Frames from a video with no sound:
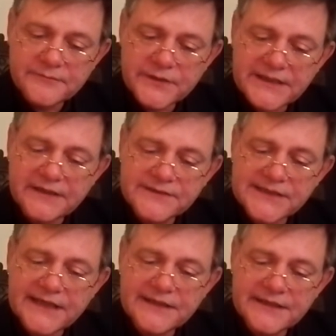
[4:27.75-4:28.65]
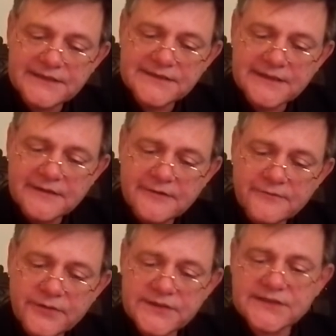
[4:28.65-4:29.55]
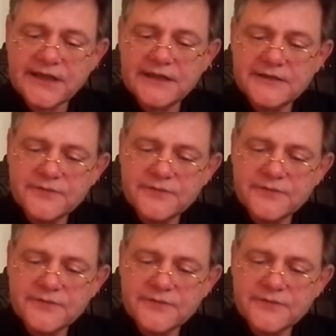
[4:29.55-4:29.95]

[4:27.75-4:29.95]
but I have said this for the sake